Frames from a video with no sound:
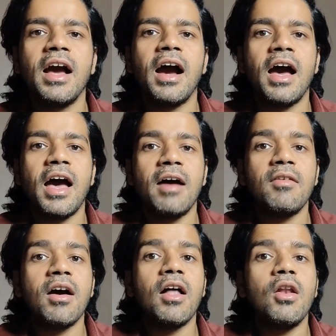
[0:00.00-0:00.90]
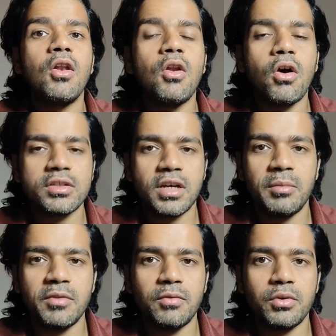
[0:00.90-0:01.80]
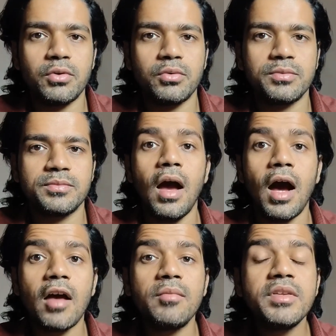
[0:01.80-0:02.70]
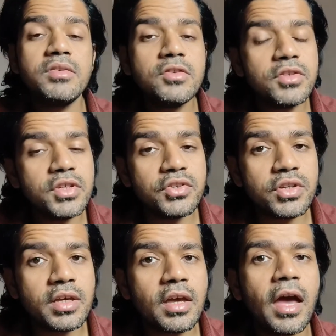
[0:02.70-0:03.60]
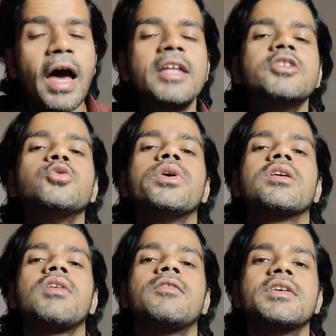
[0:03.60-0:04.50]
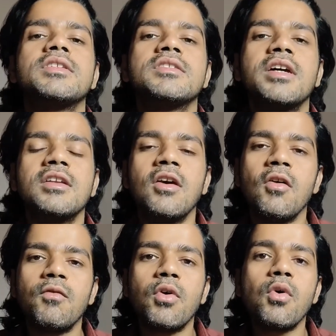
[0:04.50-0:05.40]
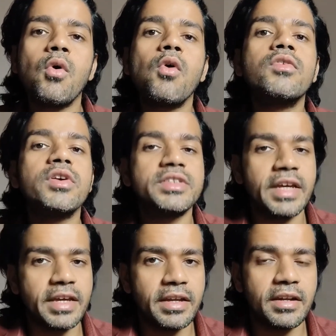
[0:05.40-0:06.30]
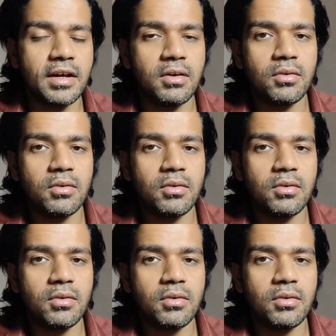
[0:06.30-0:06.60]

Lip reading: I have a lot coming for you. I've been teaching and doing graphic design for over a decade now.